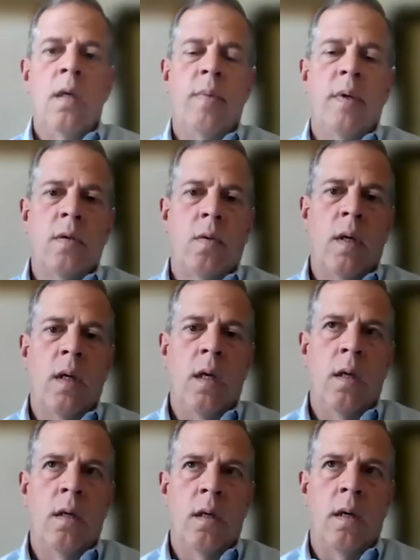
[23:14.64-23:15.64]

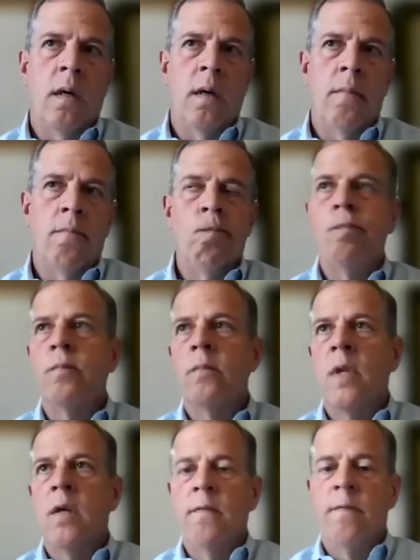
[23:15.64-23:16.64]
between
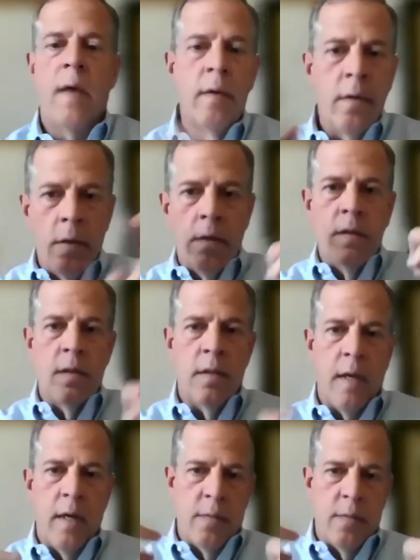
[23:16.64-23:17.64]
vendors
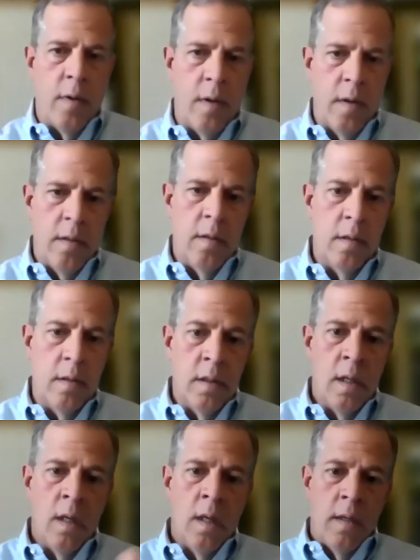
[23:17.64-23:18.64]
/
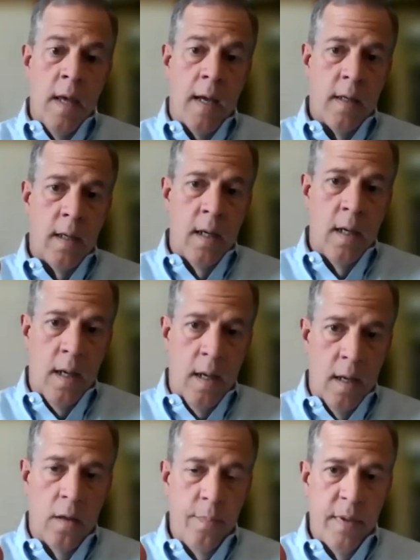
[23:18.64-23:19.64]
partners that can
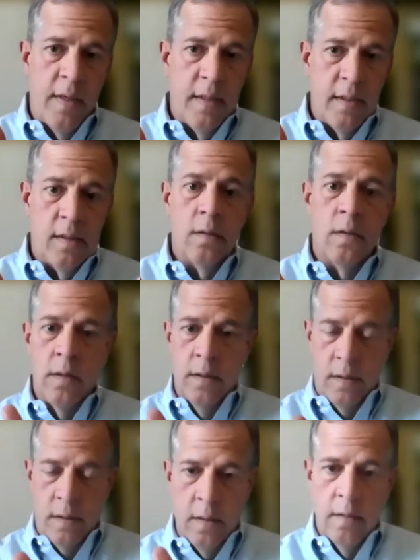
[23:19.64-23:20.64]
help us on
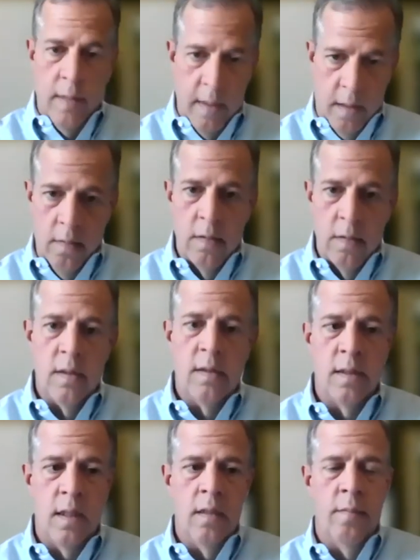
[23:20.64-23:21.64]
certain, like you just
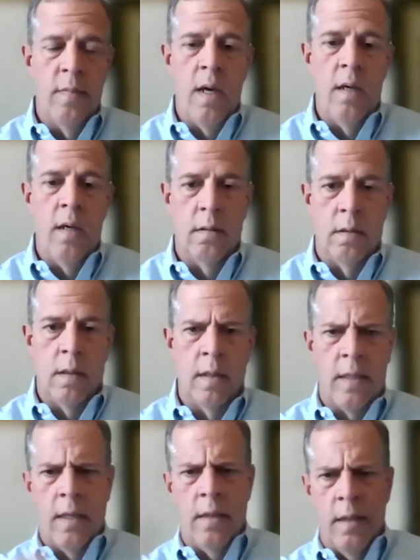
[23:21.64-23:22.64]
said, Matt, around
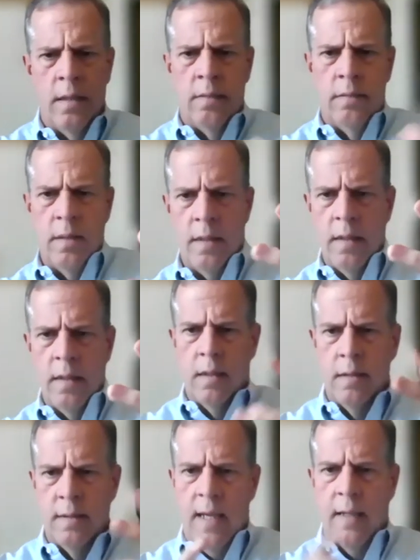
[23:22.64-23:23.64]
like how do you
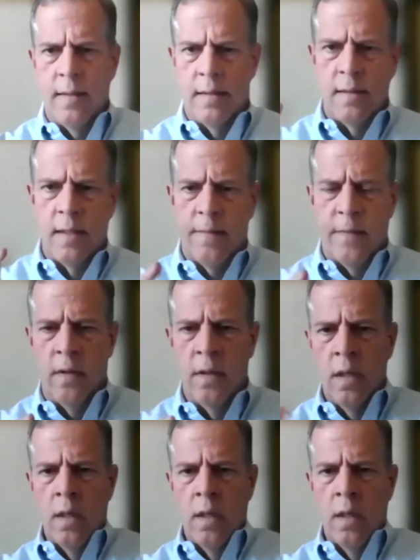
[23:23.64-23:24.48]
take this stuff and